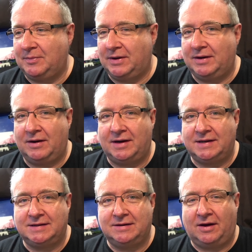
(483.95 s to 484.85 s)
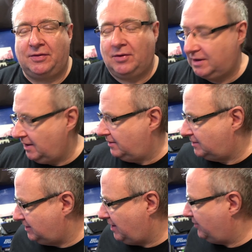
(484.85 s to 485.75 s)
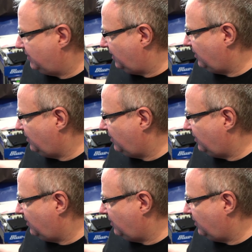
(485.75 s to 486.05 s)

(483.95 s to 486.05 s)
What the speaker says: but I thought I'd go and start with the